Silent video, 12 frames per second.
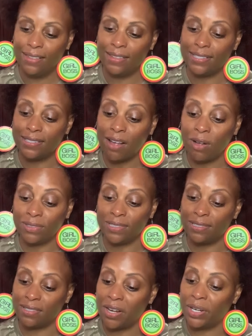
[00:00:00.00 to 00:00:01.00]
The salt
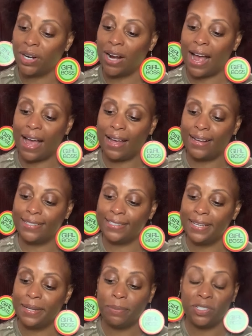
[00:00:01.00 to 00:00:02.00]
stung her eyes,
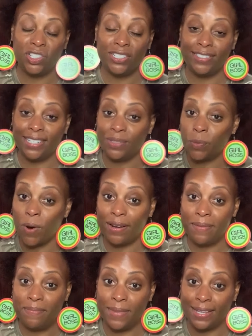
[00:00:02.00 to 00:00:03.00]
but she didn't want
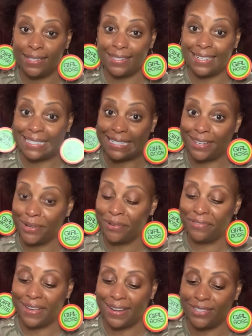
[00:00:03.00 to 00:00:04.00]
to miss a single
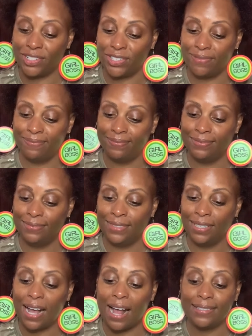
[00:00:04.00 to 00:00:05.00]
fish
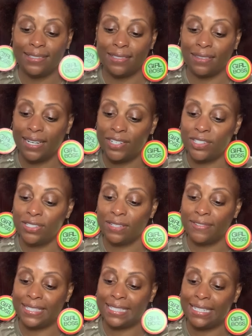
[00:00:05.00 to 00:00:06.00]
constellations
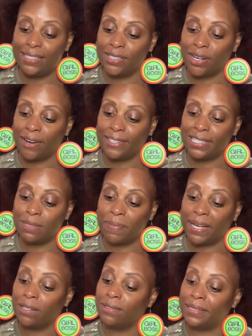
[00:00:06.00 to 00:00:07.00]
of sea stars
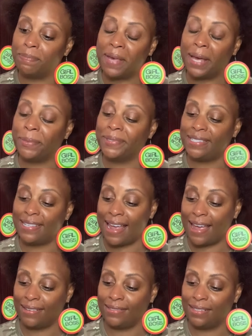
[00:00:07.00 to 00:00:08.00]
speckled in pebbled
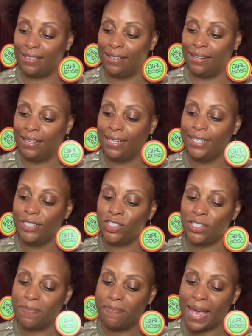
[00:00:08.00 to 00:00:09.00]
sand.
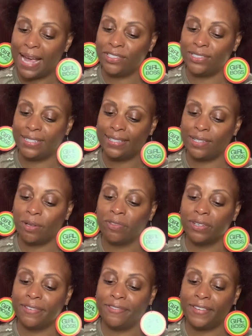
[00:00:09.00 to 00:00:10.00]
She imagined a
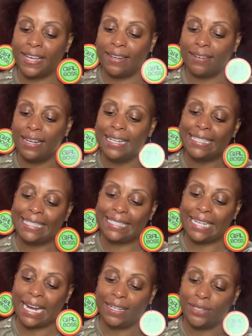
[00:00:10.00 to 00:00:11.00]
silvery fin
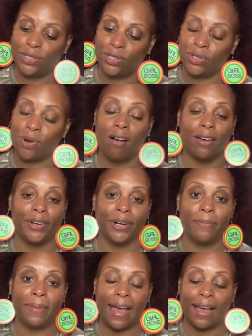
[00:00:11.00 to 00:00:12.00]
standing strong on
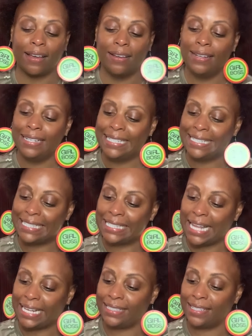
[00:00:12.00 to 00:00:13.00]
her back,
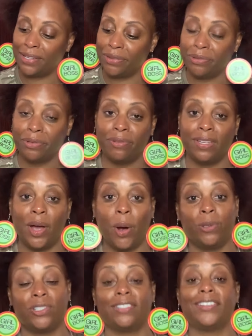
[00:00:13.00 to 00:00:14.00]
slicing through the
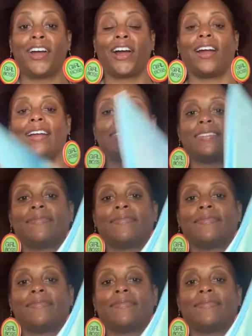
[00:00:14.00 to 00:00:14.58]
ocean current.